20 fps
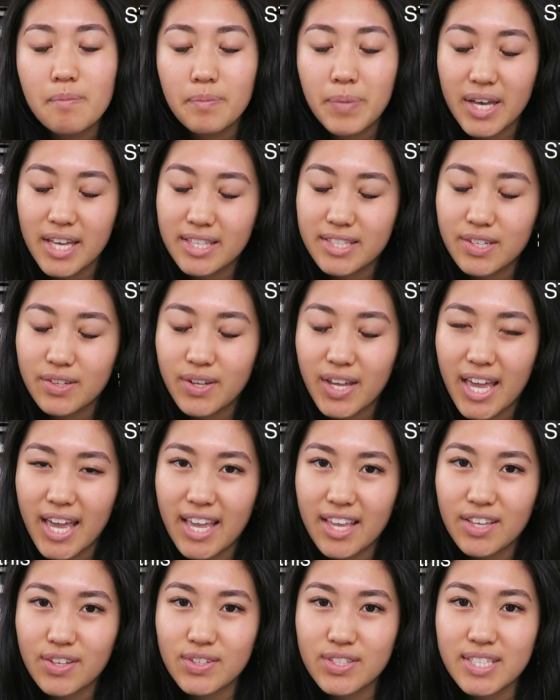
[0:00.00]
but it's
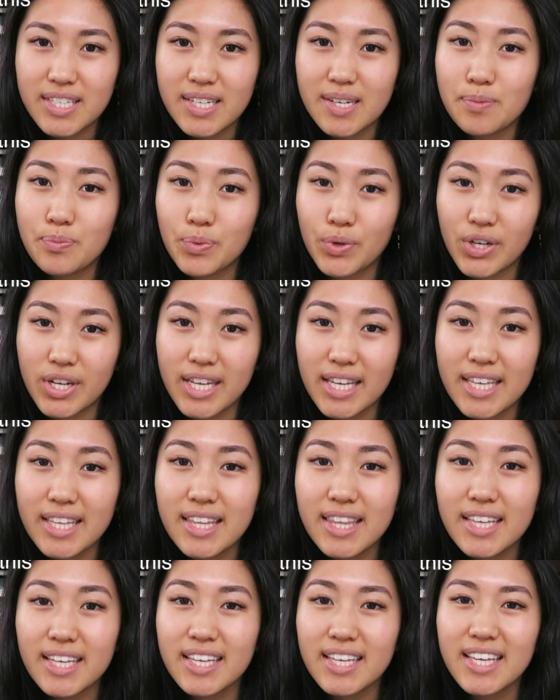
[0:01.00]
okay. You just need to
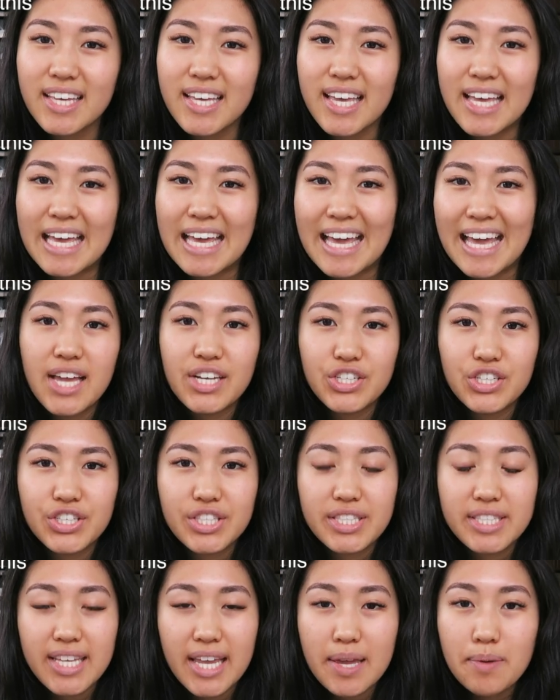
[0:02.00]
breathe and
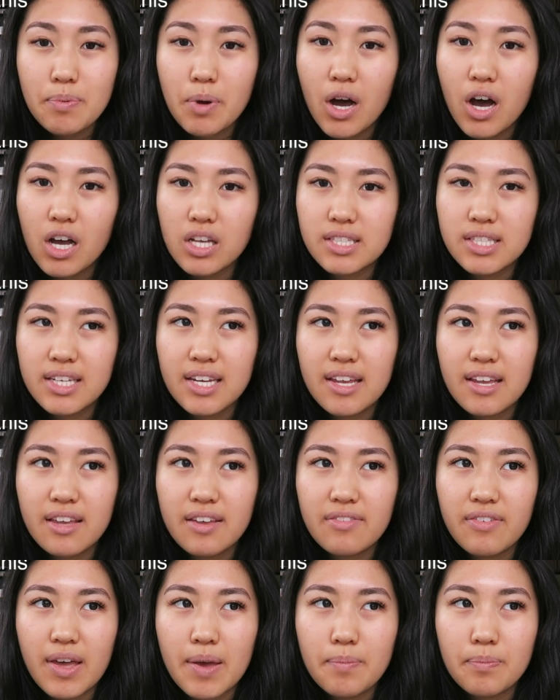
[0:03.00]
just stay
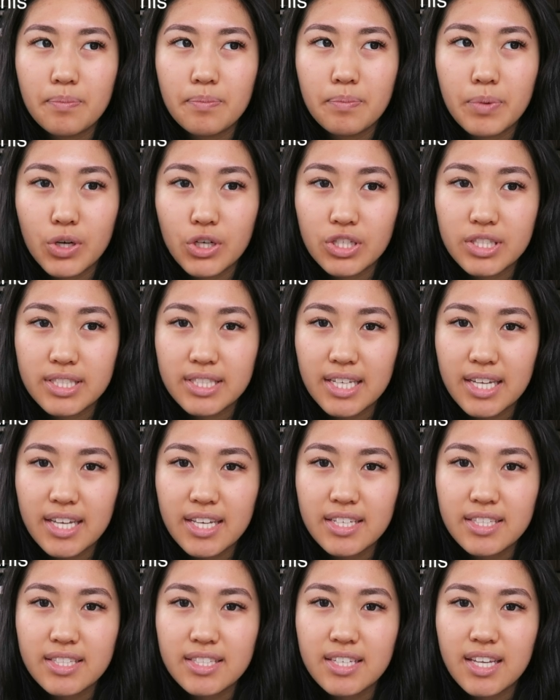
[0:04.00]
positive and
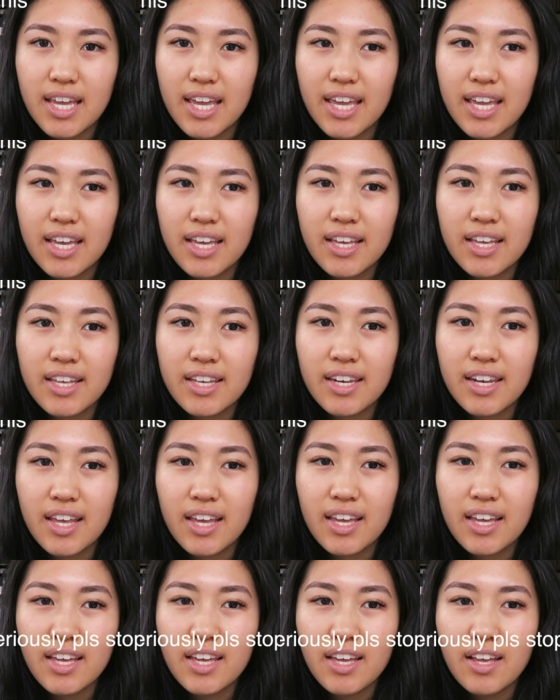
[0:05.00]
persist and
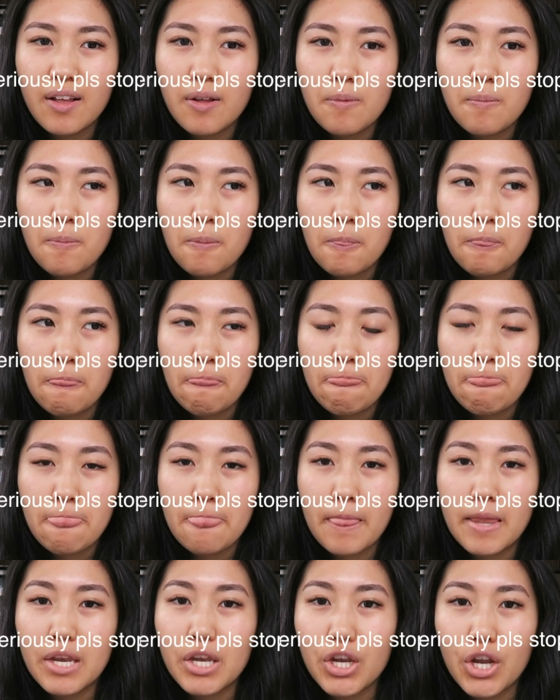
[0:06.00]

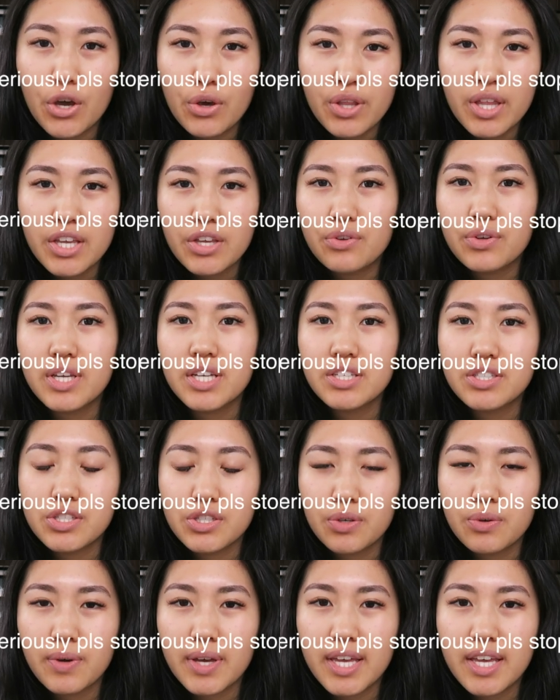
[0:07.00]
know that you can
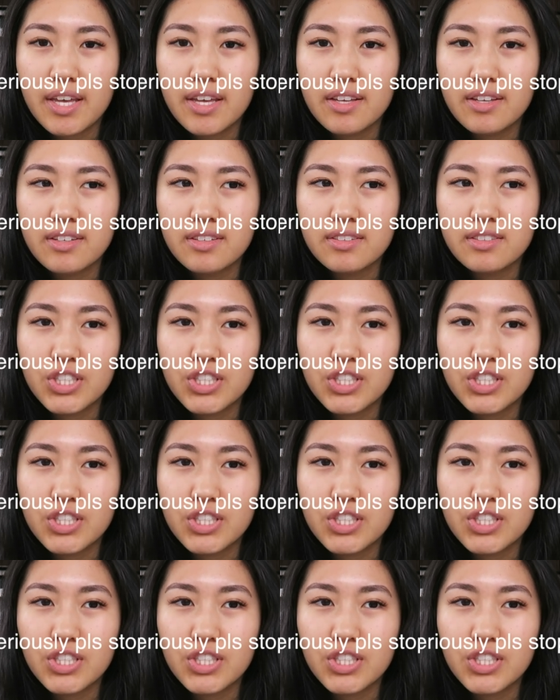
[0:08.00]
do it.